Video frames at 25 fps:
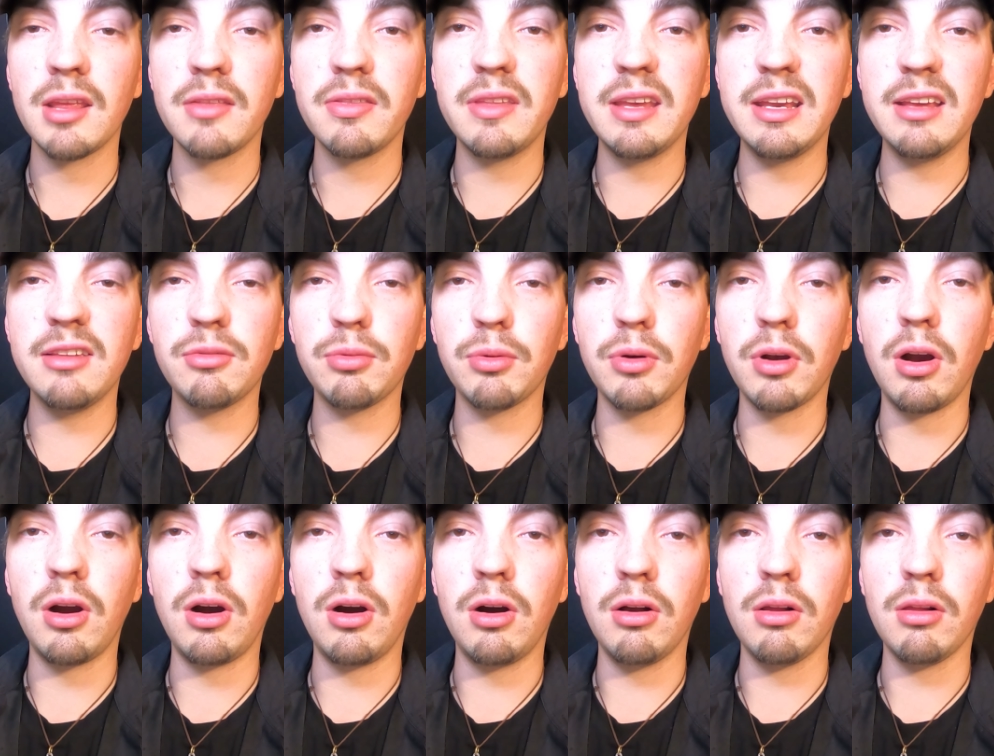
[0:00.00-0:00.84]
These
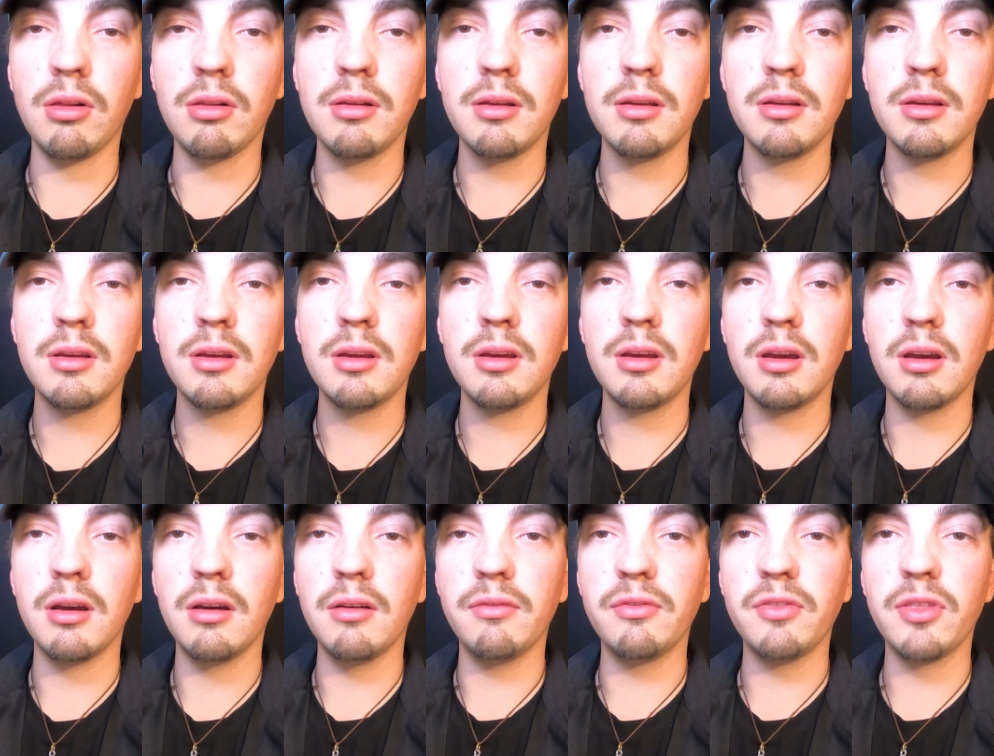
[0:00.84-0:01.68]
were all
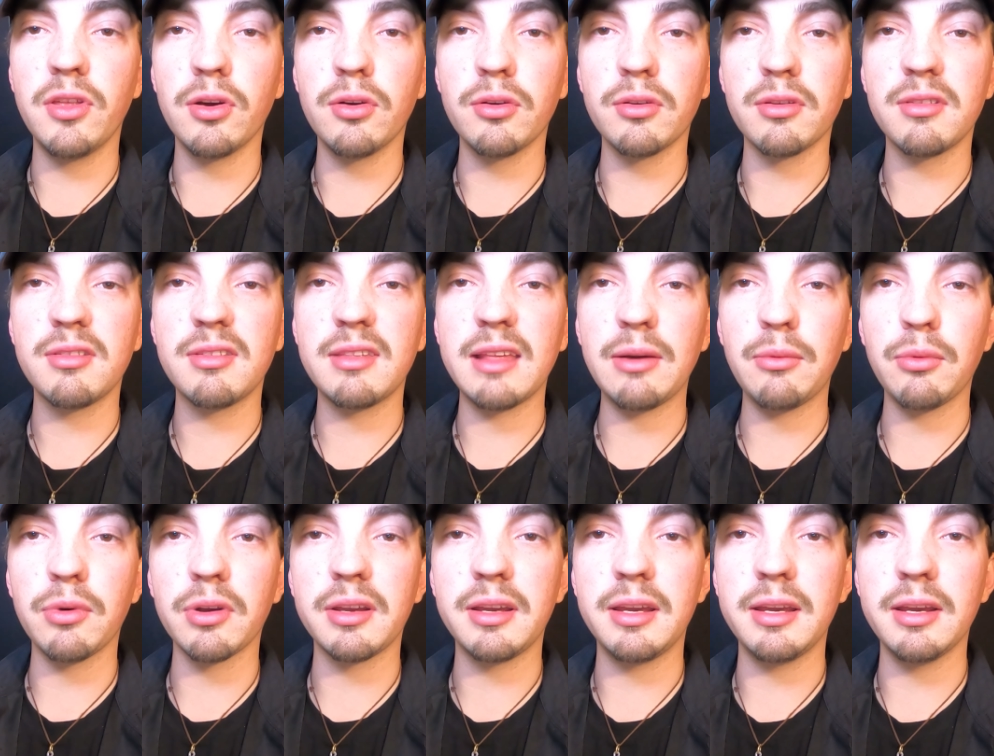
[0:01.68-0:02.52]
of those that
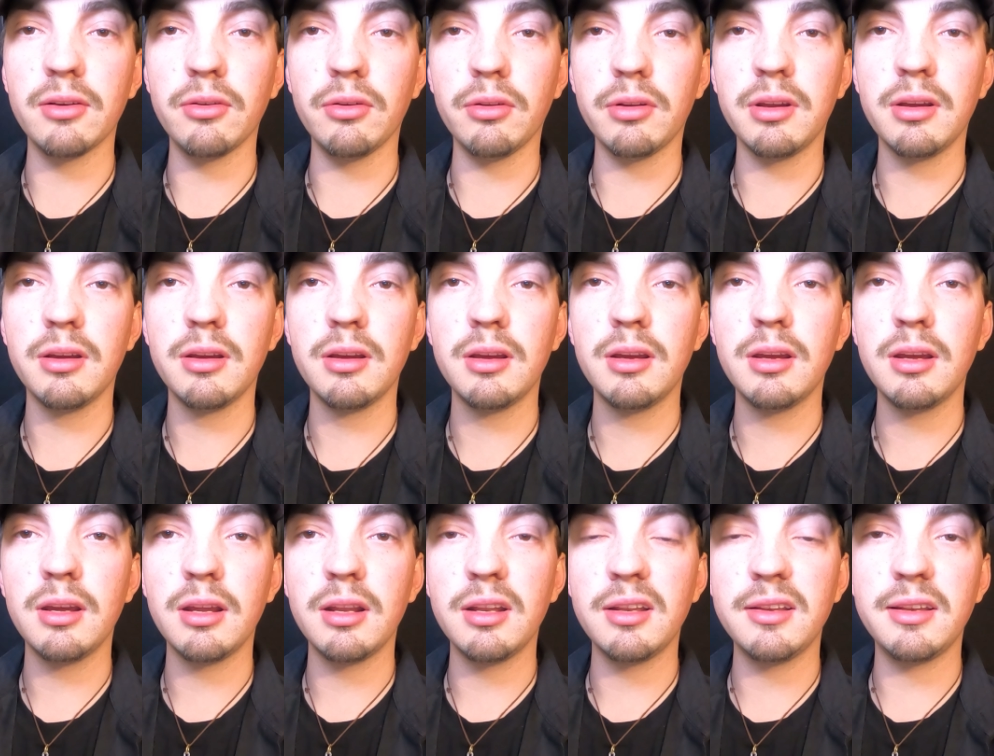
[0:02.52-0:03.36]
were killed
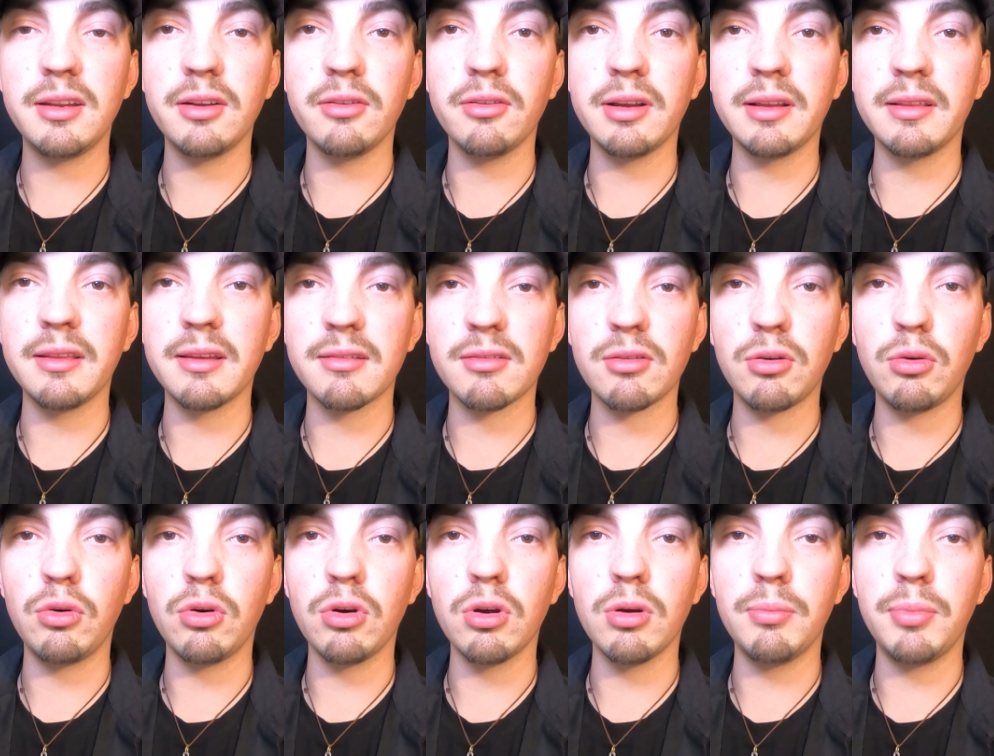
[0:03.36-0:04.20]
during this
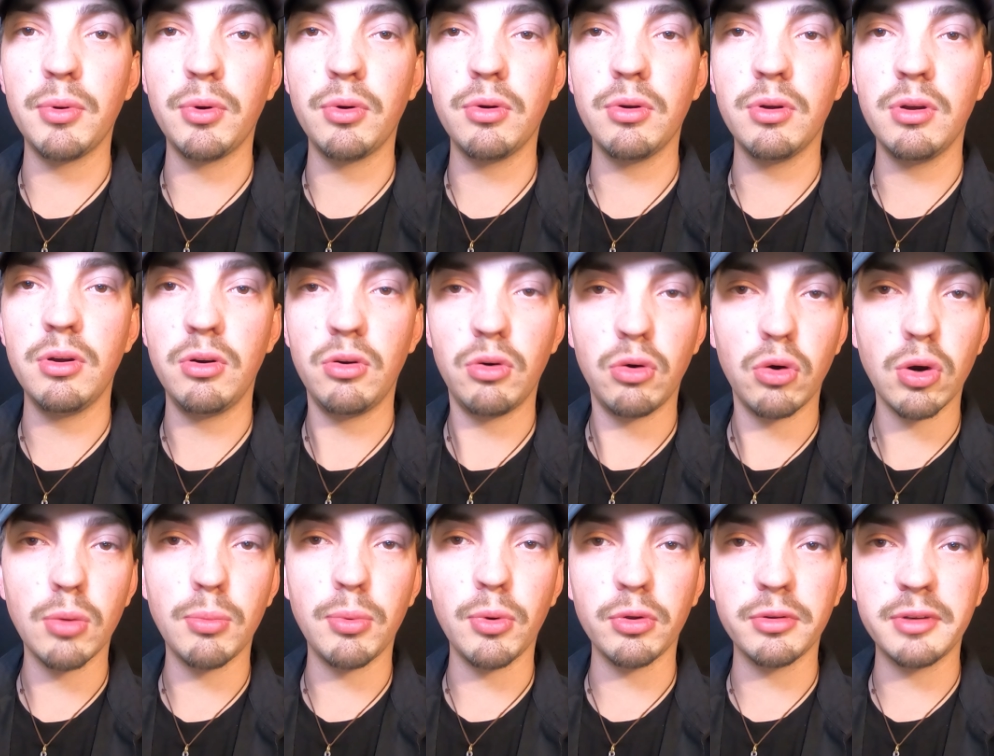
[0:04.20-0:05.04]
horrible,
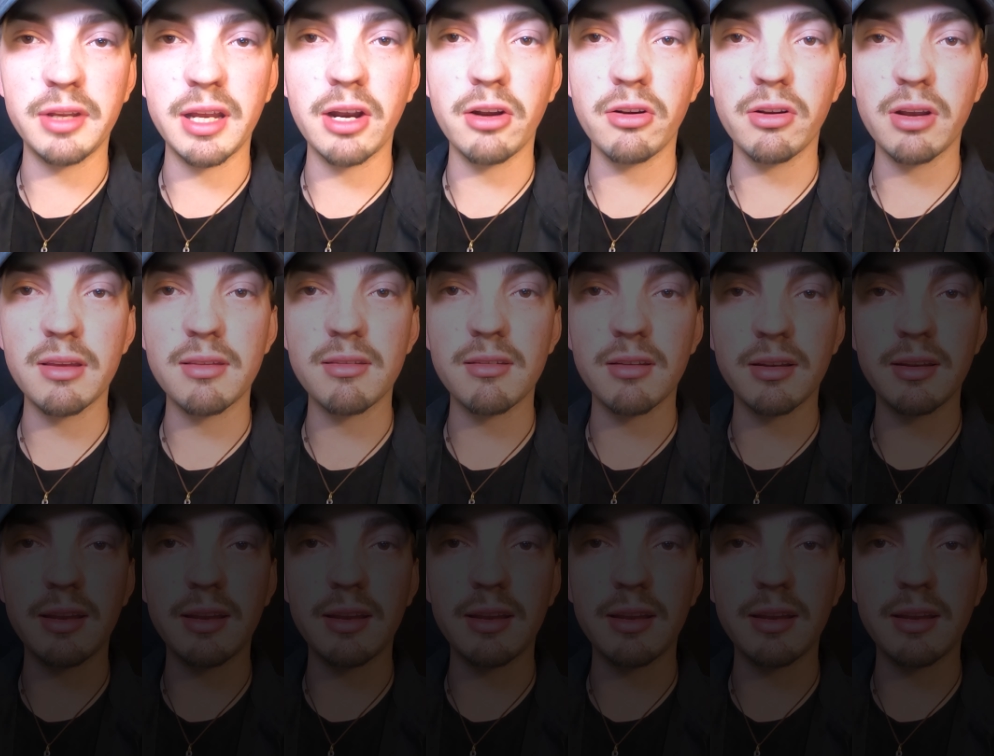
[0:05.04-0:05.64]
horrible terrorist